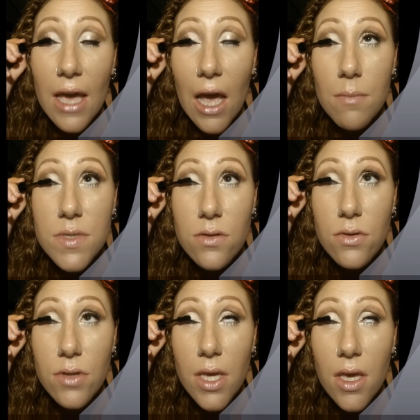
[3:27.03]

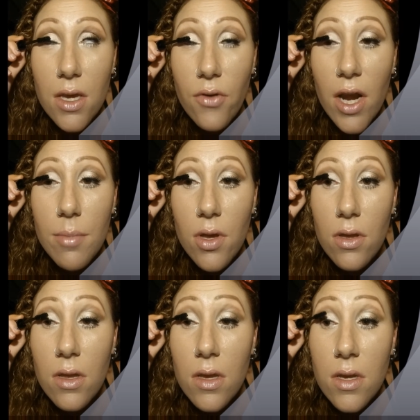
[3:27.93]
absolutely incredible.
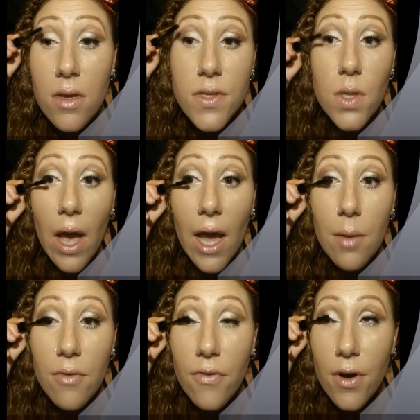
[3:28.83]
So I
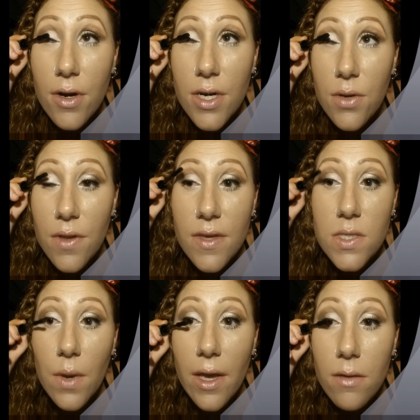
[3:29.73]
prefer to do it
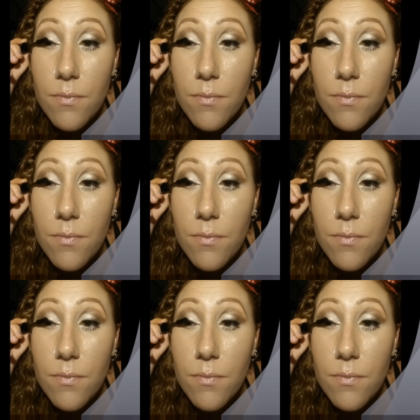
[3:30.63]
this way.